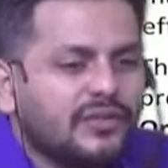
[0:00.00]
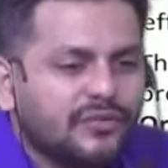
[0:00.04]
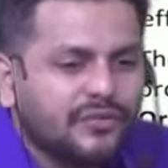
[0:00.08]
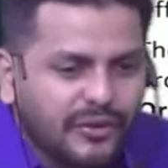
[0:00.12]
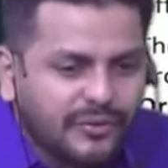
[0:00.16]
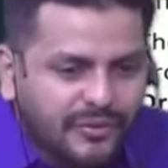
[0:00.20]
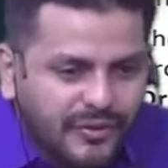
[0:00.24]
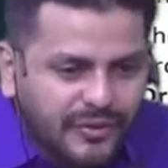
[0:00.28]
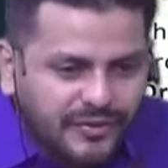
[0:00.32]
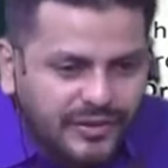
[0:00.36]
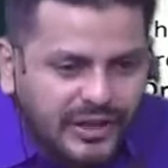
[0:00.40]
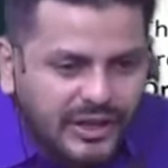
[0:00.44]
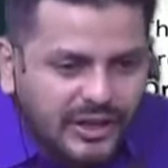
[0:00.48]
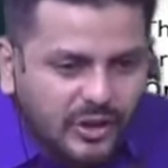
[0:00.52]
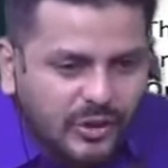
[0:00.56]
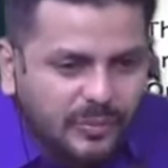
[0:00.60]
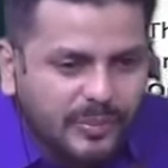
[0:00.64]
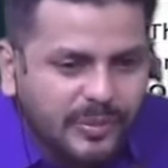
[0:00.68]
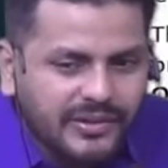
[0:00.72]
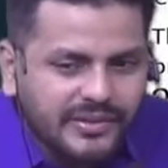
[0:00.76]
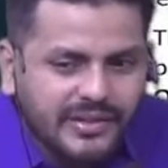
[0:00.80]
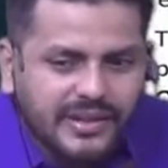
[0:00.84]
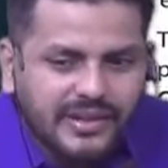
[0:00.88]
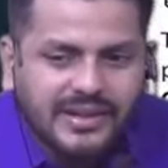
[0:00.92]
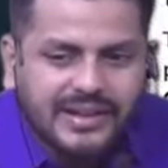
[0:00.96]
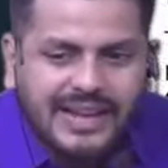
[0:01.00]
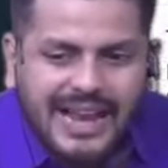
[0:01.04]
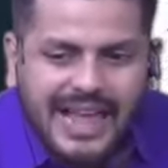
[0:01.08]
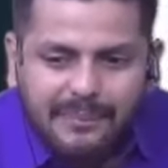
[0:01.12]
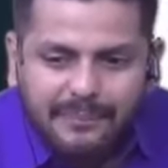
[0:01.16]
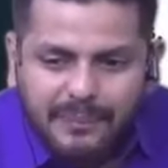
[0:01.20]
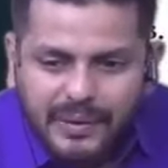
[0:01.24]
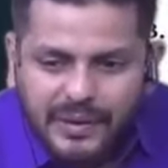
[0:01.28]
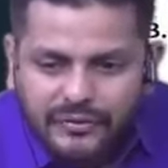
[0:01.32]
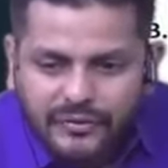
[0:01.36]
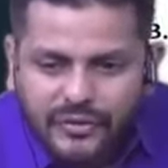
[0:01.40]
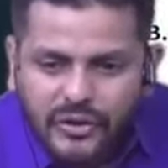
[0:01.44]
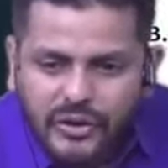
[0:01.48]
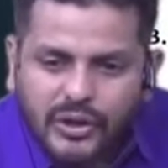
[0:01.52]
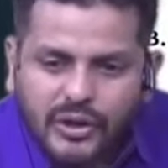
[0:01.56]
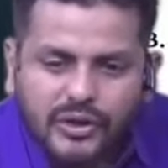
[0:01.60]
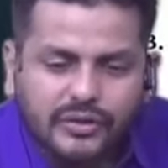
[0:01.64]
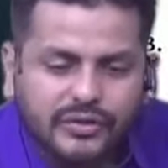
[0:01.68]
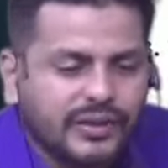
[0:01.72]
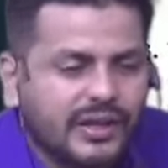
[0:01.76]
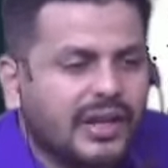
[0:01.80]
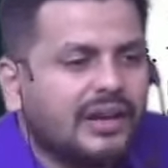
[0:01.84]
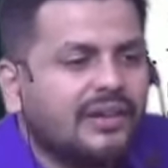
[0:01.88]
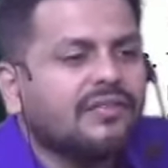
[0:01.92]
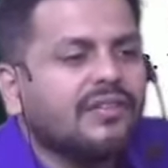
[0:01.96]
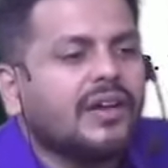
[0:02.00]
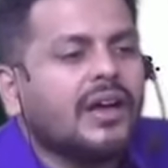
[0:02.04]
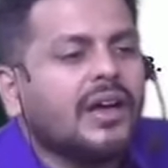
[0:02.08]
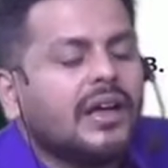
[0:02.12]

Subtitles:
for 15 rupees and clapping for yourself,